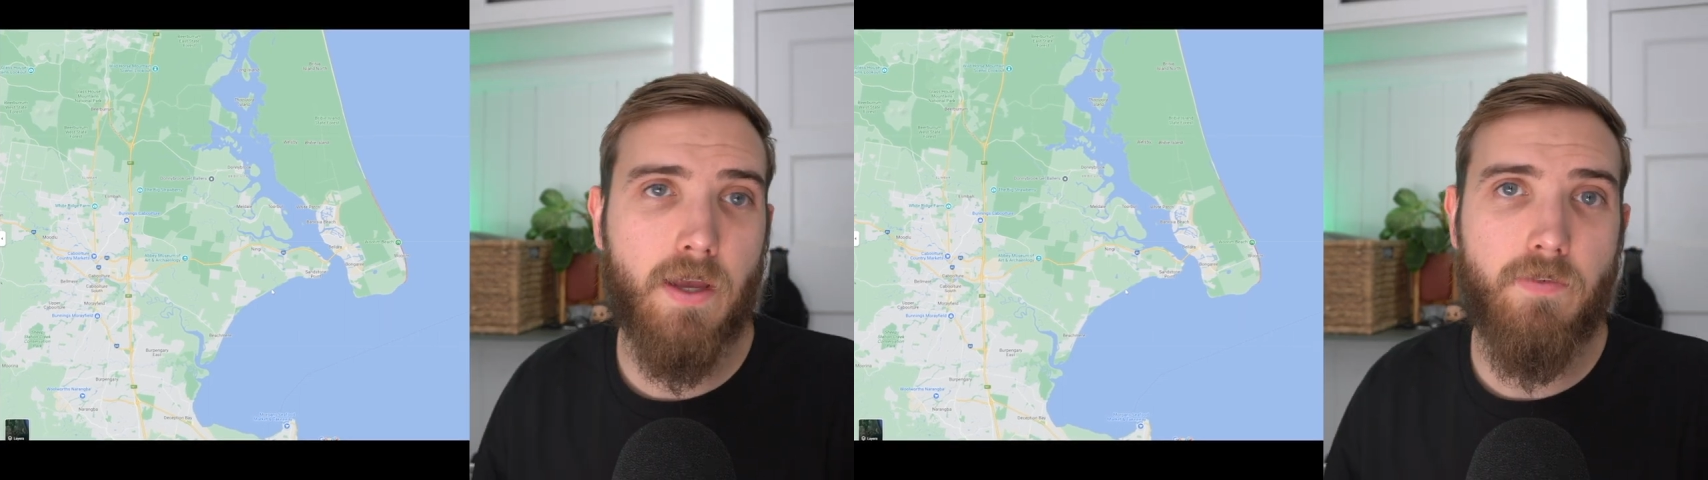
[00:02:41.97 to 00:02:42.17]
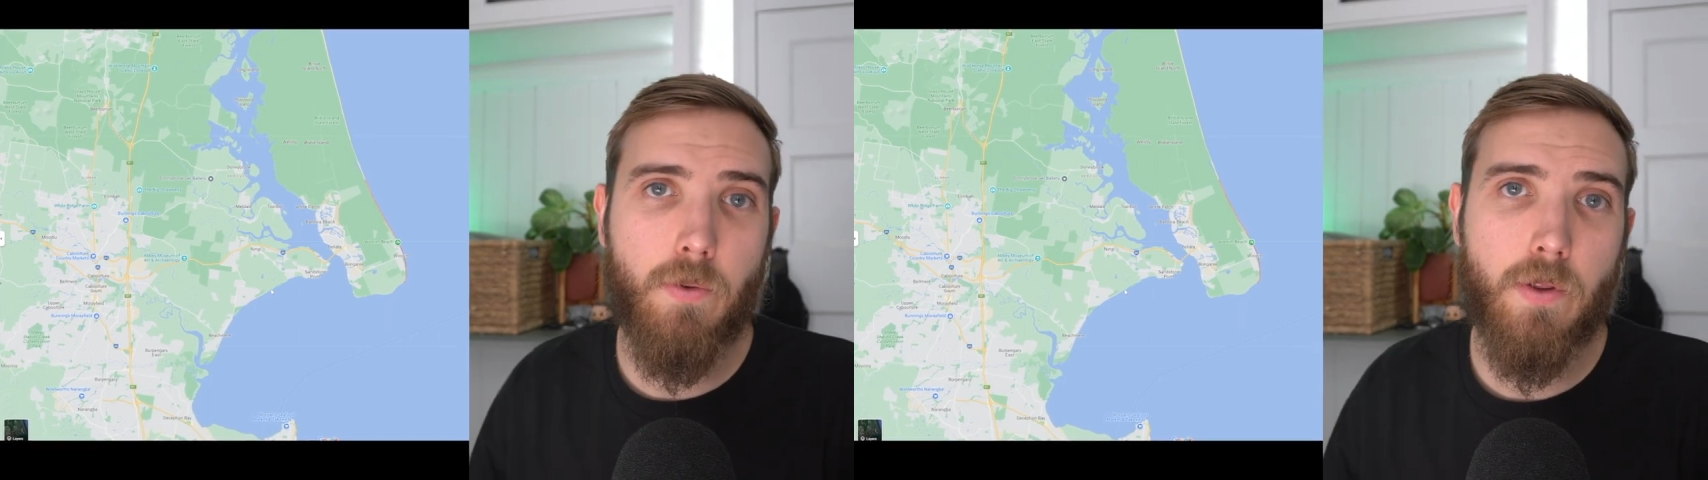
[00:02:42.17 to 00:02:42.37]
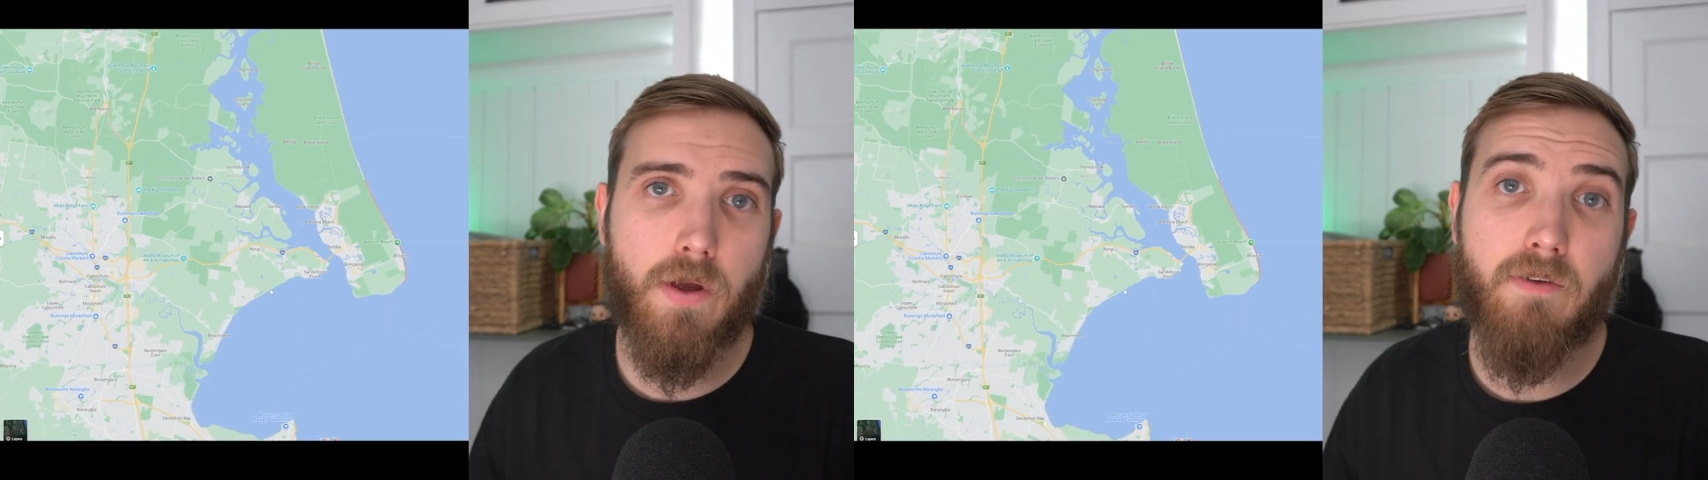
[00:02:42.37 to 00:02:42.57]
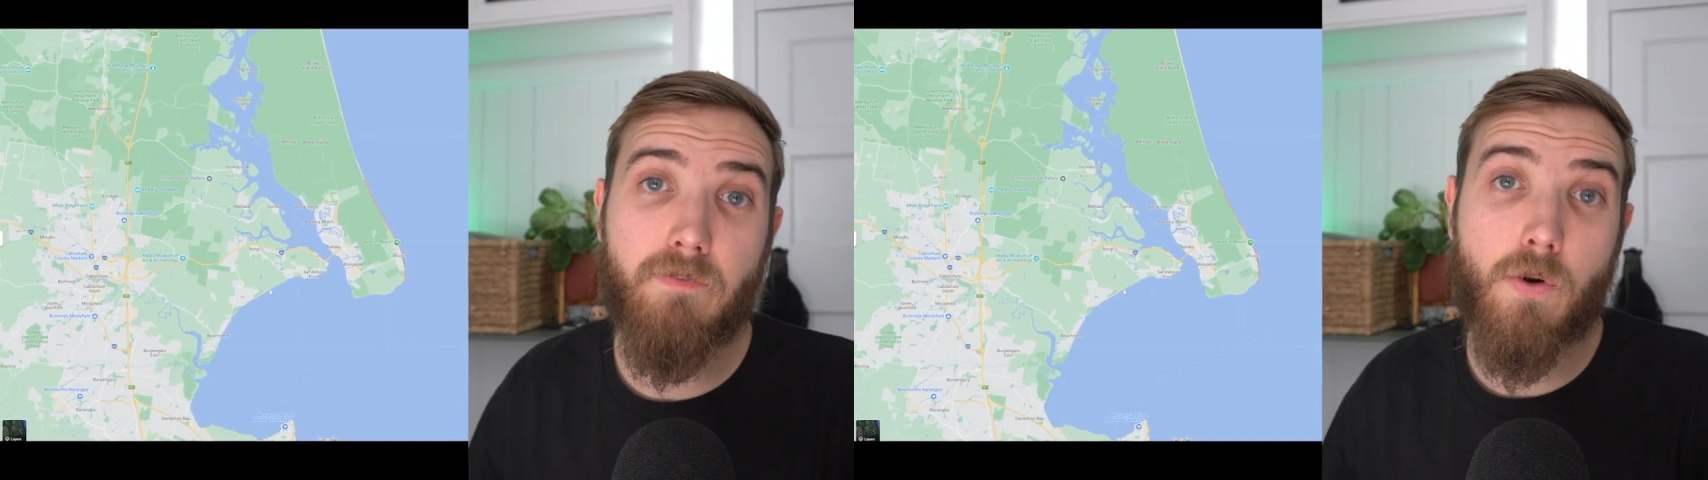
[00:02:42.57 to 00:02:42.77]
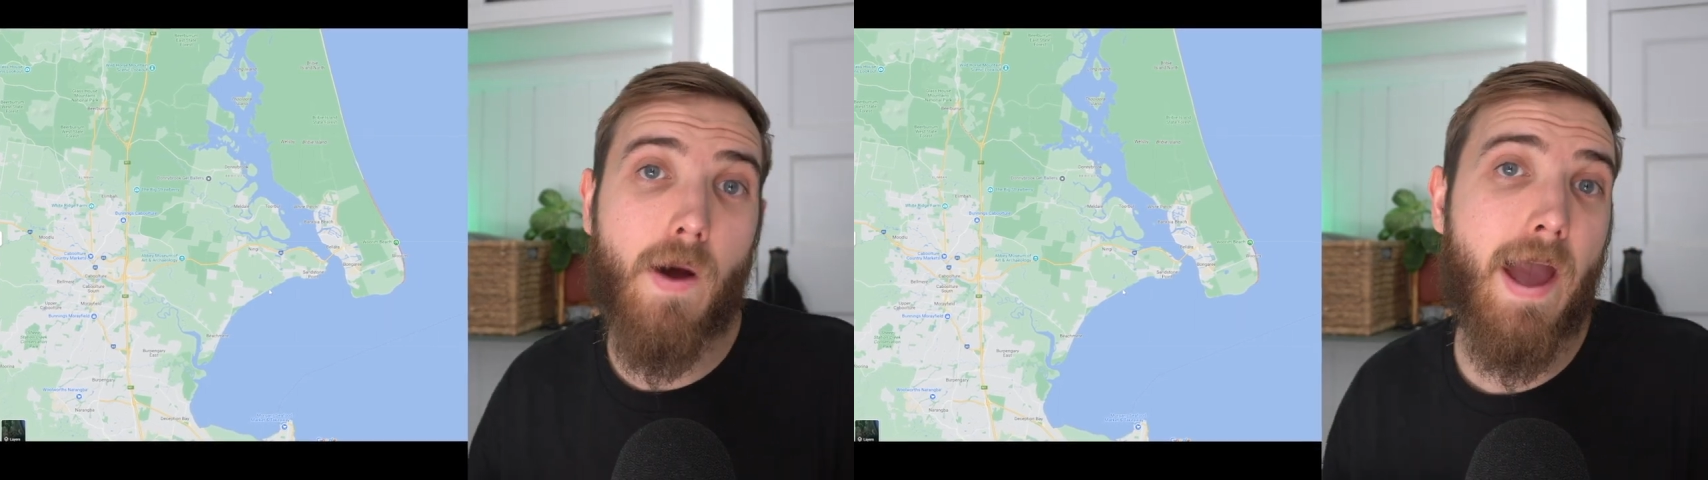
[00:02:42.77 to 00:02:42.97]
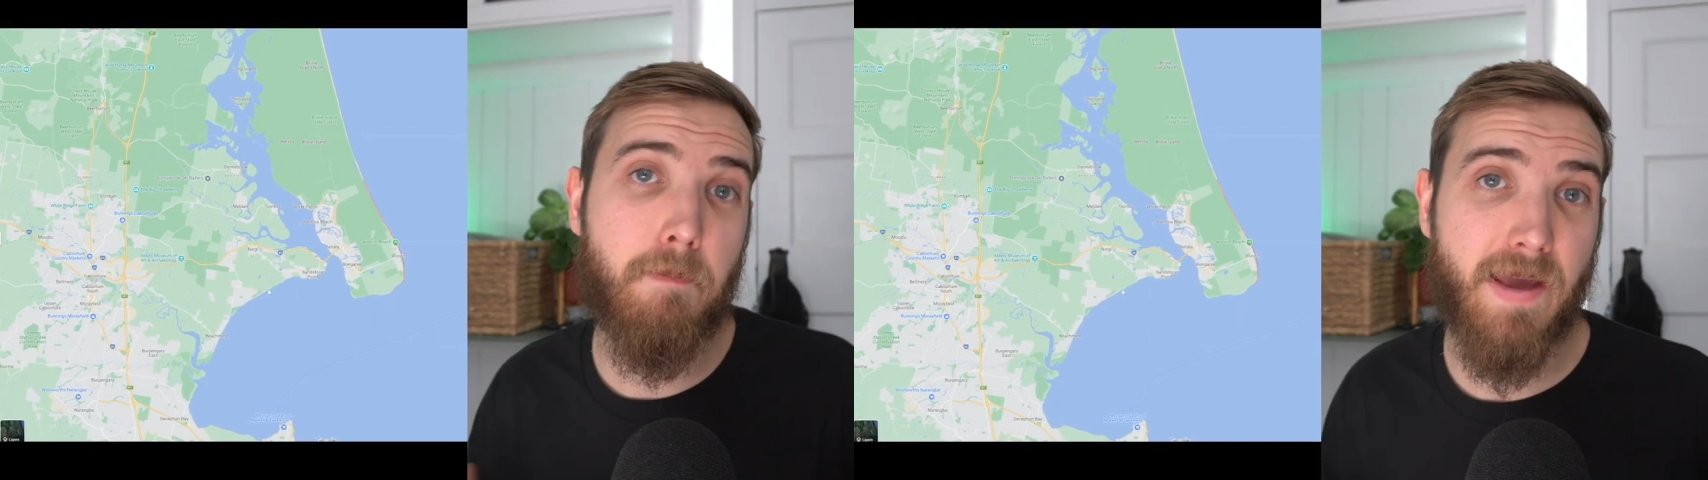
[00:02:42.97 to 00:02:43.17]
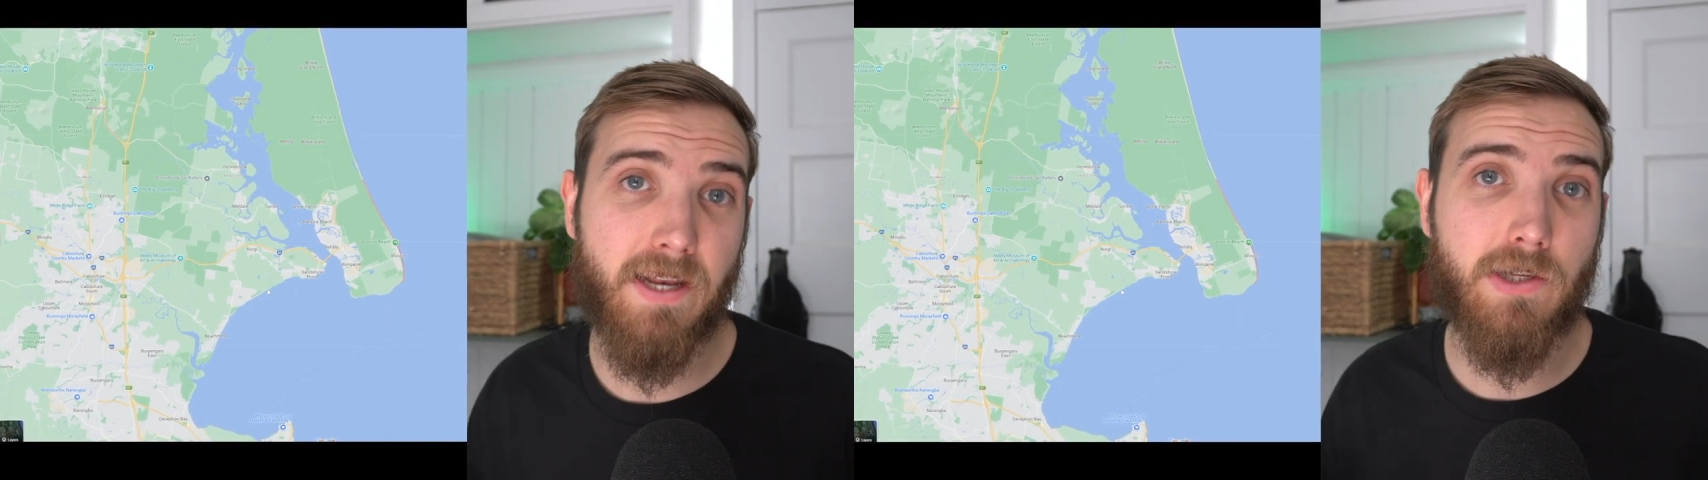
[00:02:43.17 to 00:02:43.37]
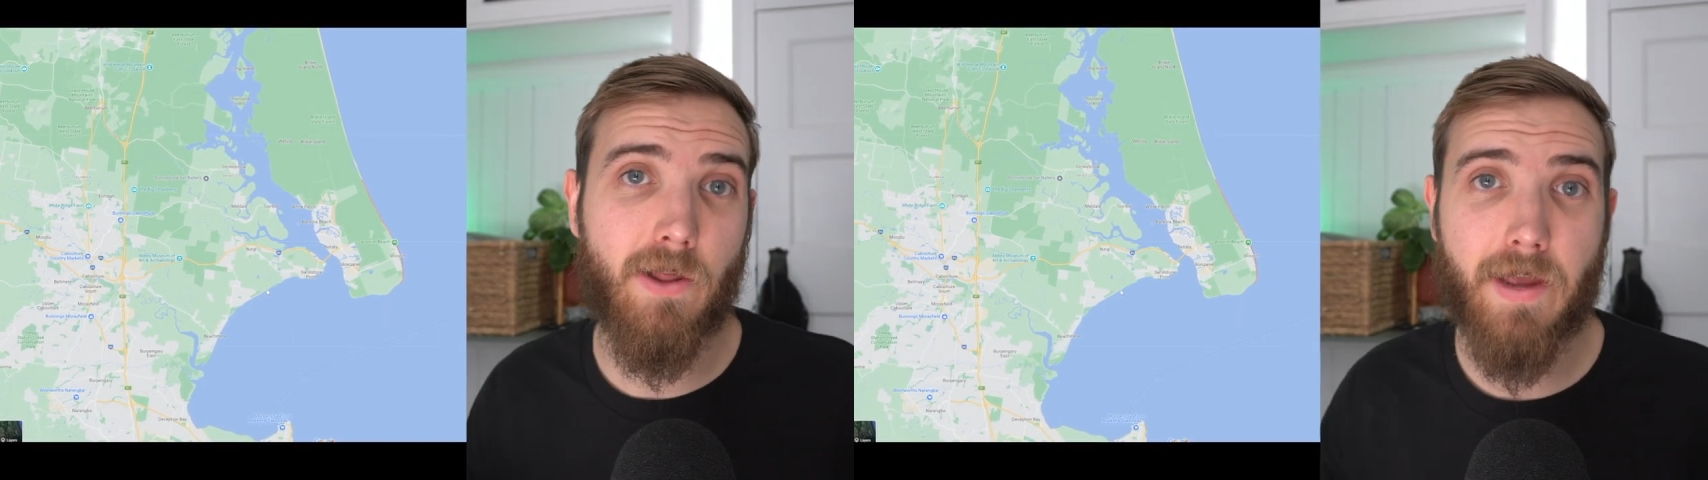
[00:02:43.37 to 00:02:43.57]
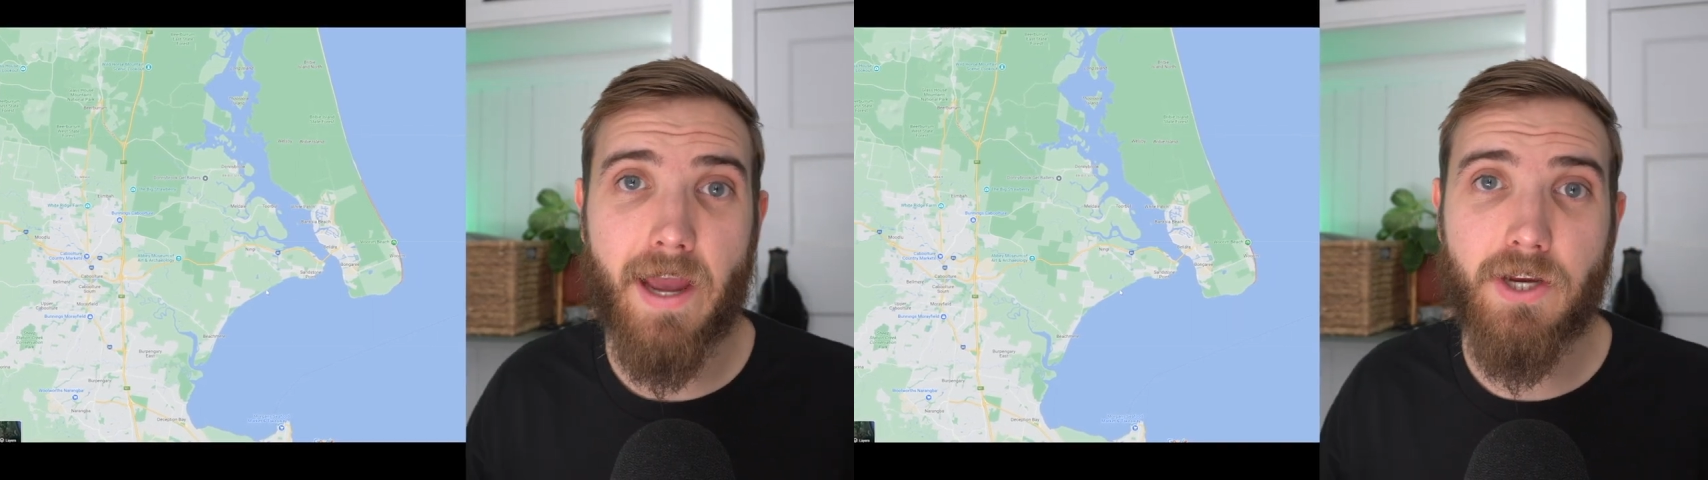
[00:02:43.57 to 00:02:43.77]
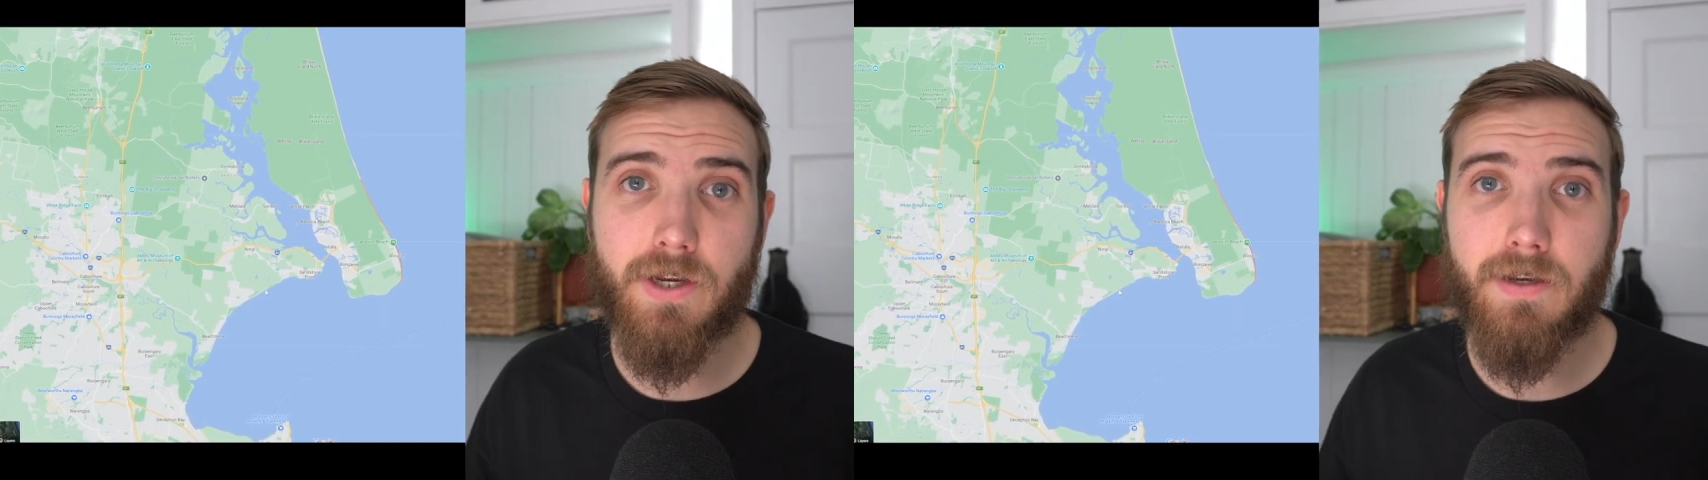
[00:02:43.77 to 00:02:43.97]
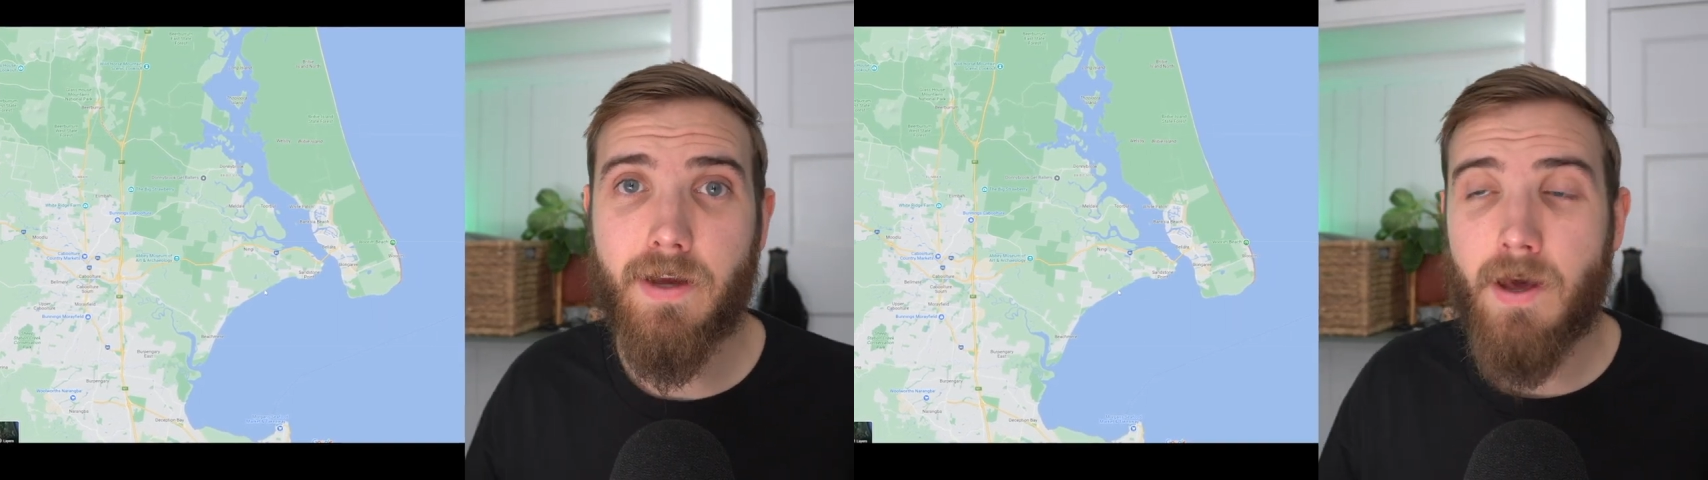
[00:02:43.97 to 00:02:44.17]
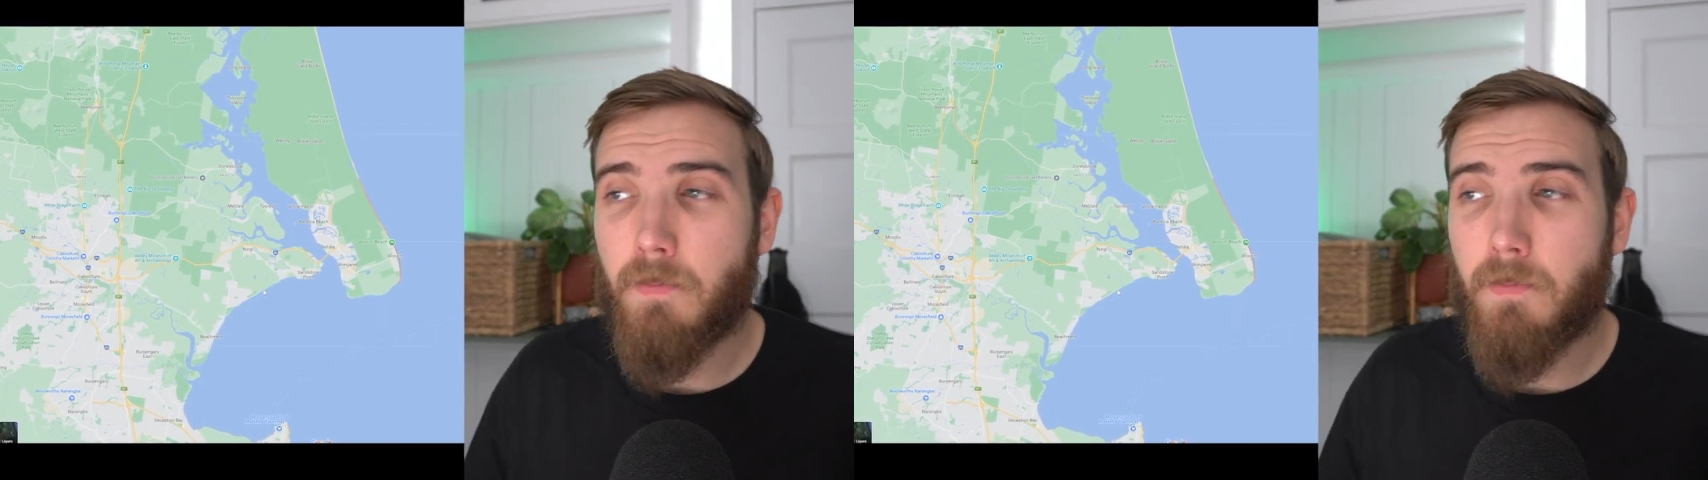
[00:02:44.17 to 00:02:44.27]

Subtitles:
if you were looking for a beach location,